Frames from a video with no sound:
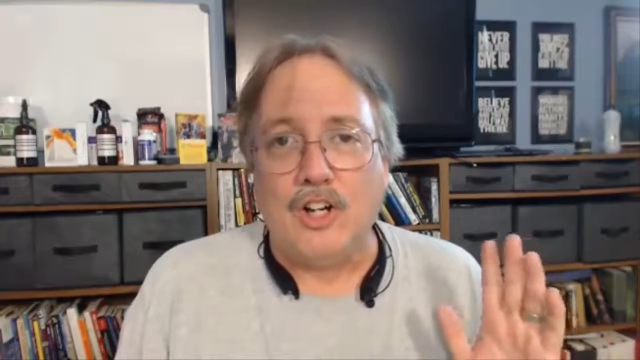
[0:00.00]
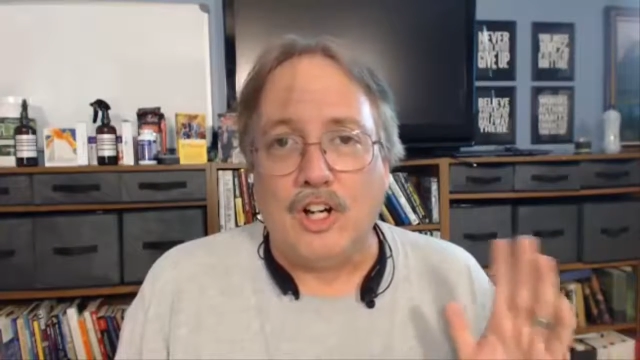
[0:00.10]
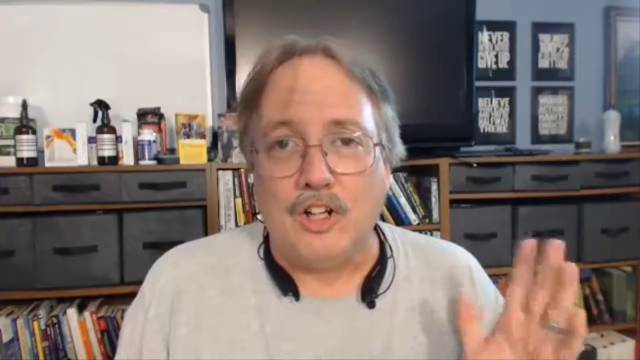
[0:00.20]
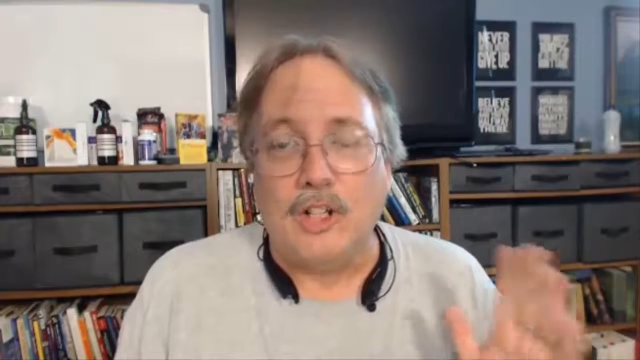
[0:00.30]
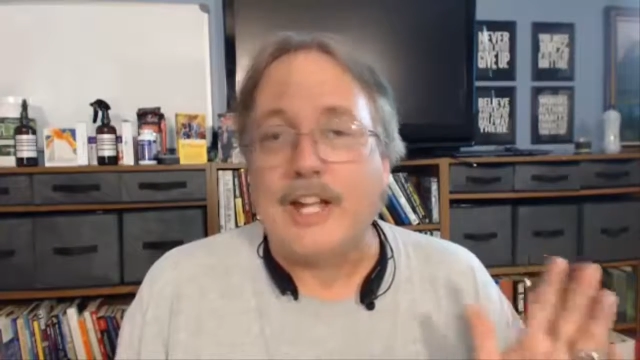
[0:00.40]

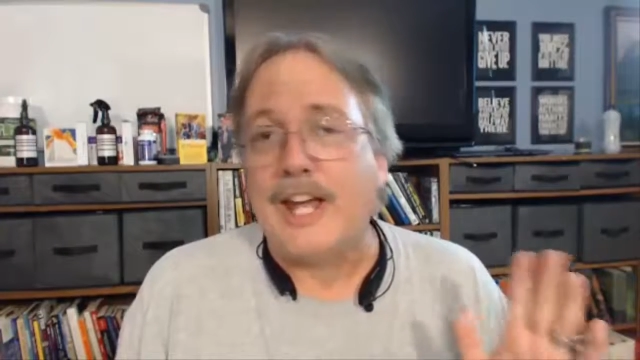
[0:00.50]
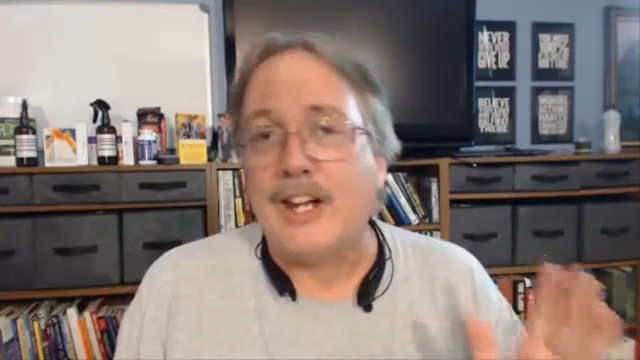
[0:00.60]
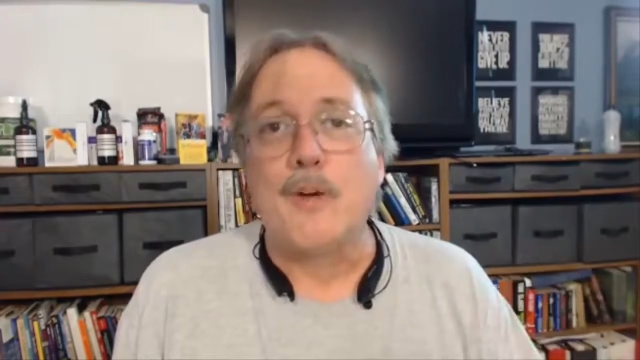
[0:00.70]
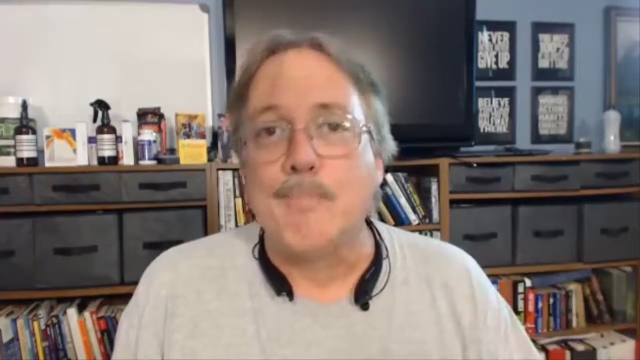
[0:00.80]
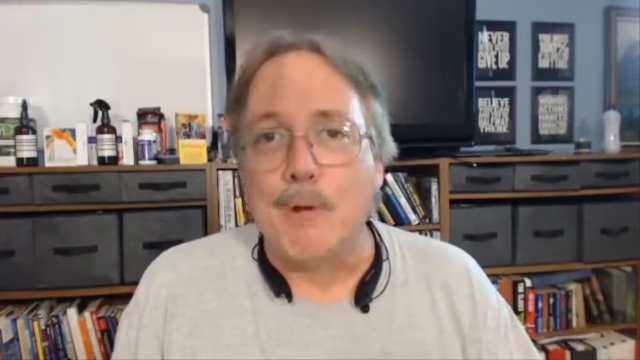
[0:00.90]
look at
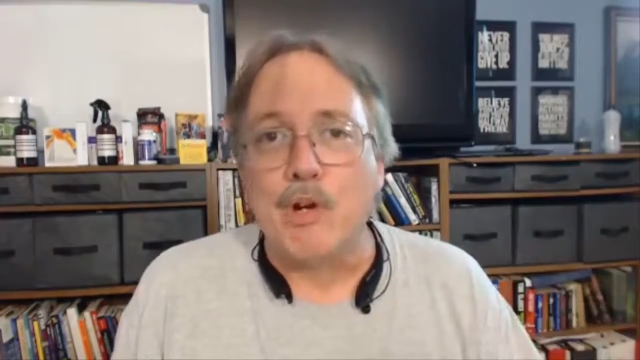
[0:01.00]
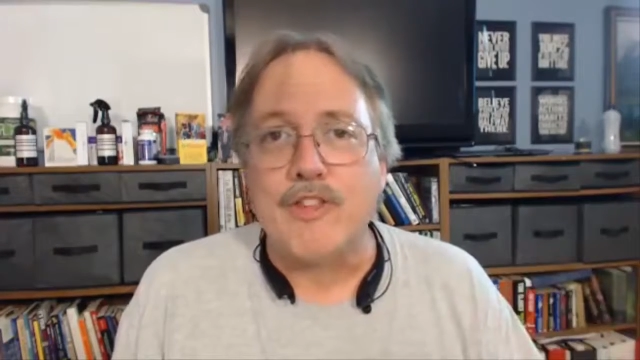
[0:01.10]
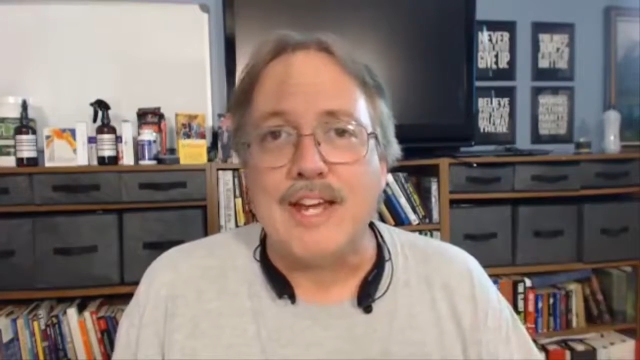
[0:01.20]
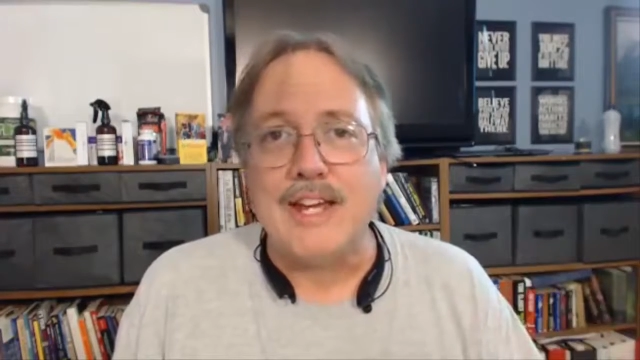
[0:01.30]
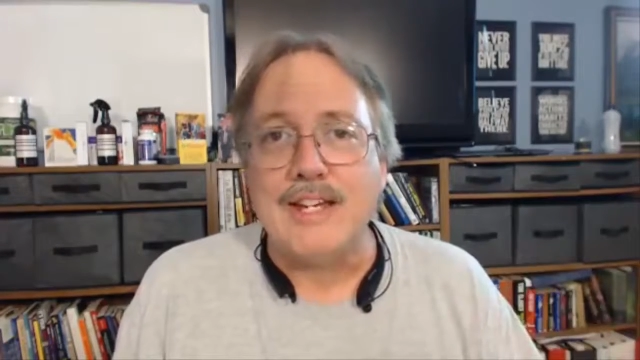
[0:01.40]
it on
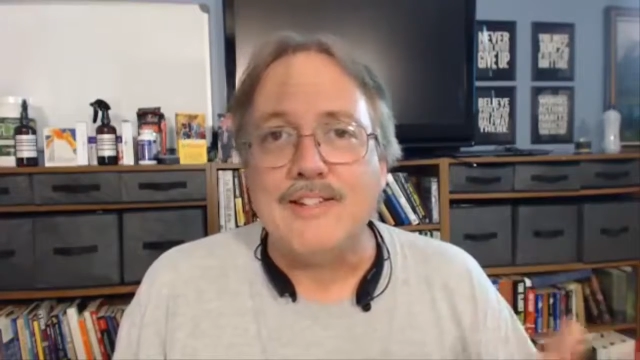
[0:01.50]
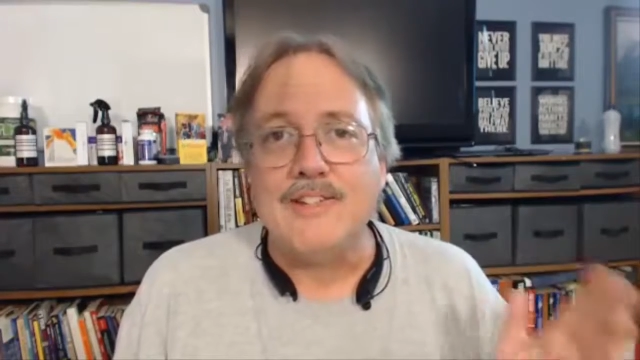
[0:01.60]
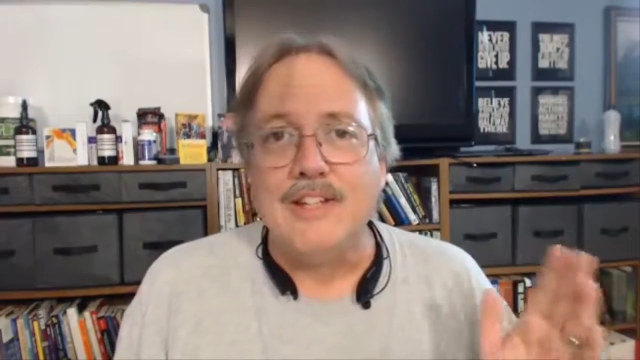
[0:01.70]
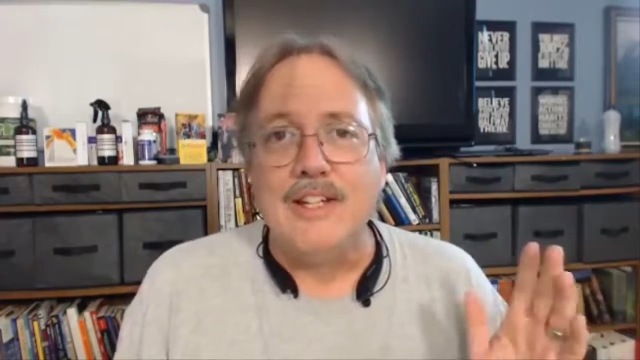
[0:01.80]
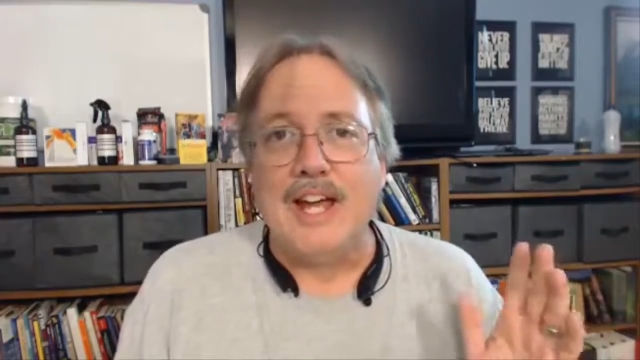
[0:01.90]

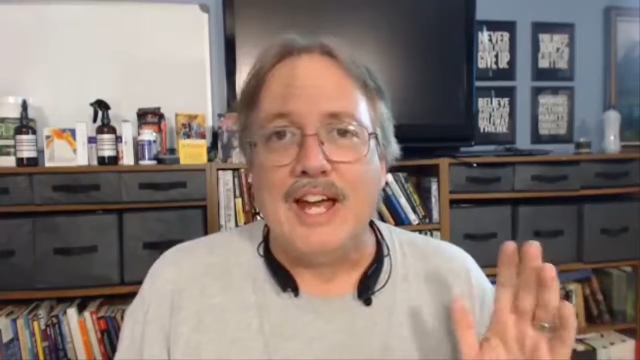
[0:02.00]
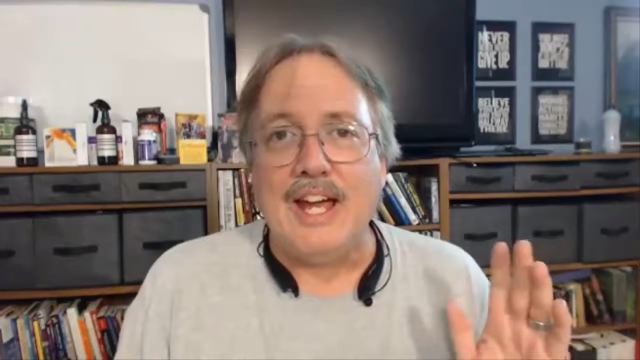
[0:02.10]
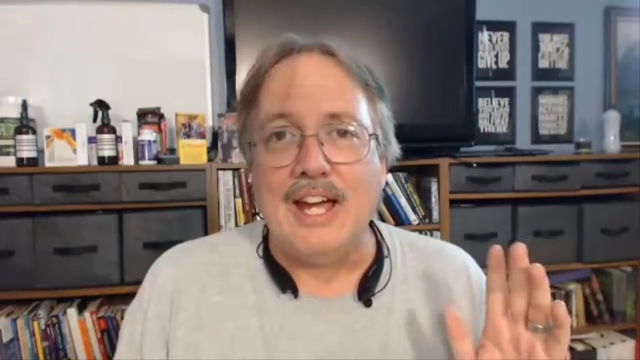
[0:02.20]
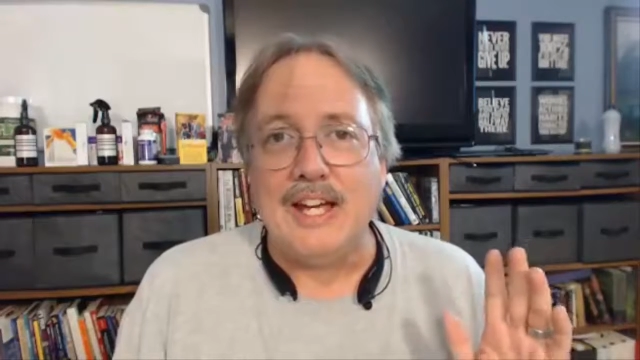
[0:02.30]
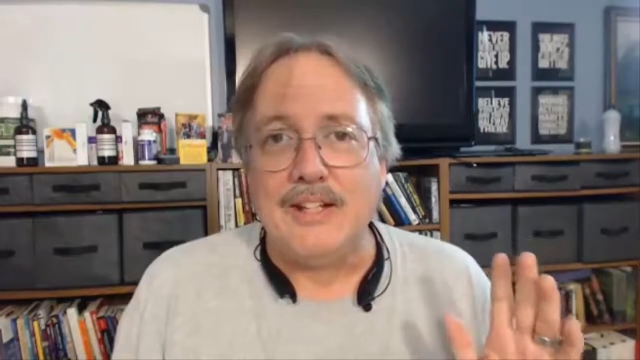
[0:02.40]
birthdays
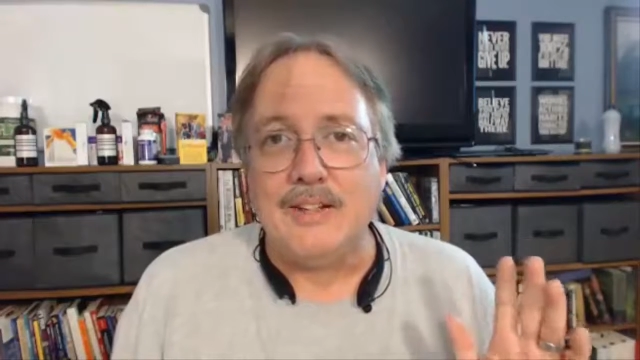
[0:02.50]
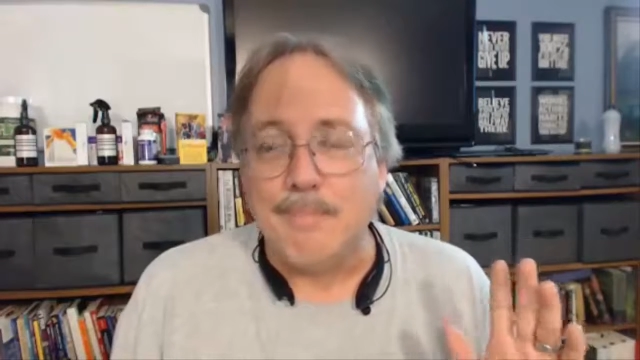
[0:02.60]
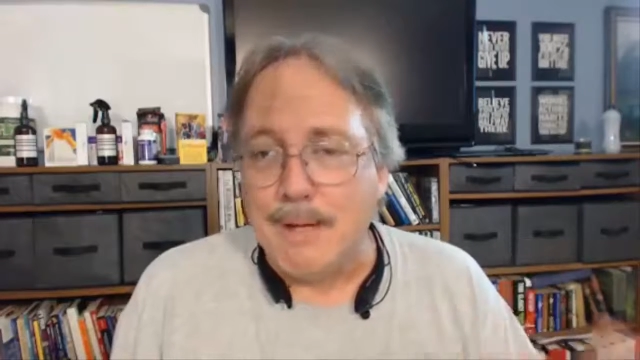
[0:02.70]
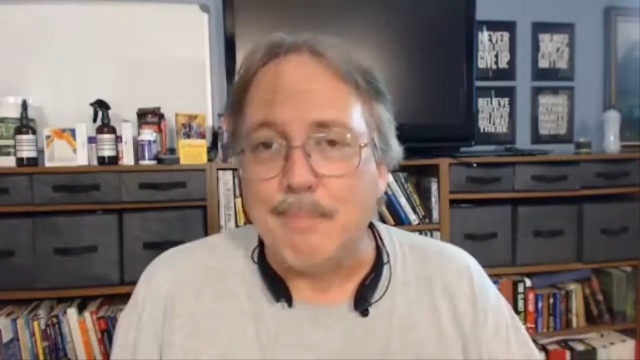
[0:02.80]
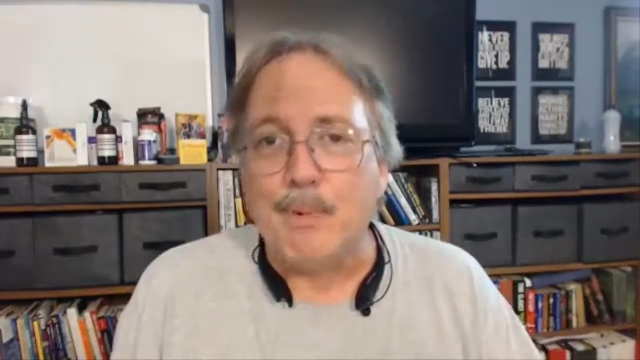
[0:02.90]
and
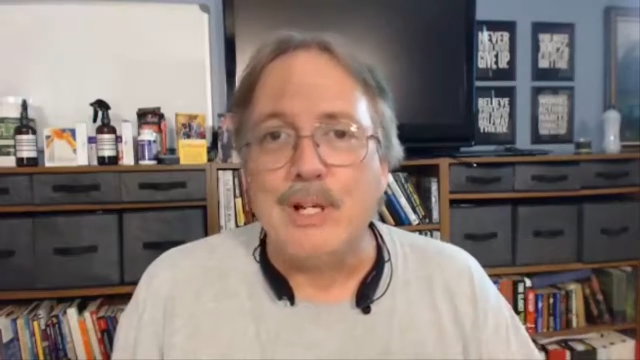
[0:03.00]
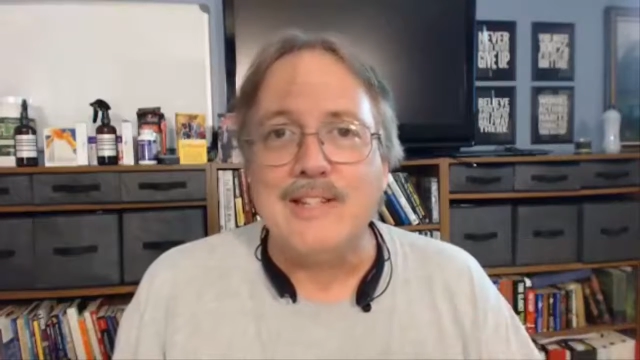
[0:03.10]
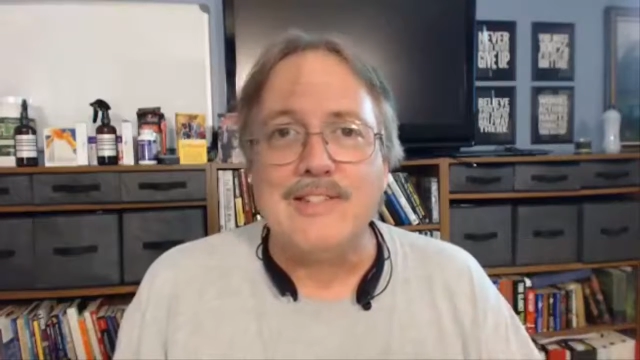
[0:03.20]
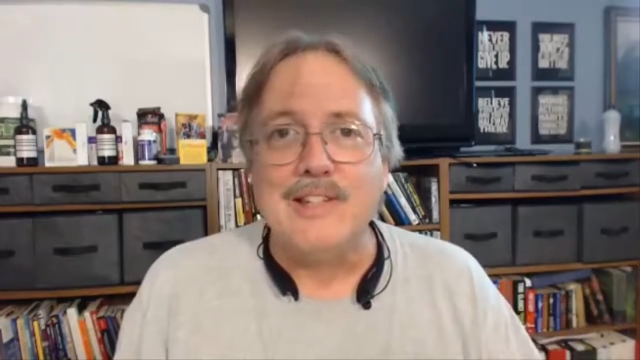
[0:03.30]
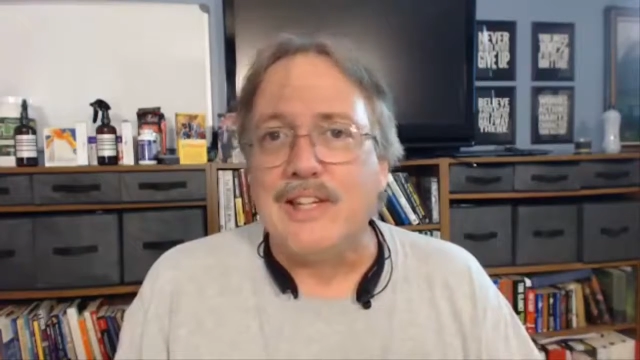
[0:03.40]

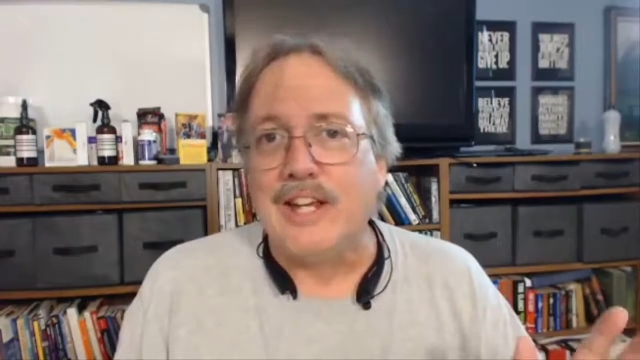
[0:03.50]
memories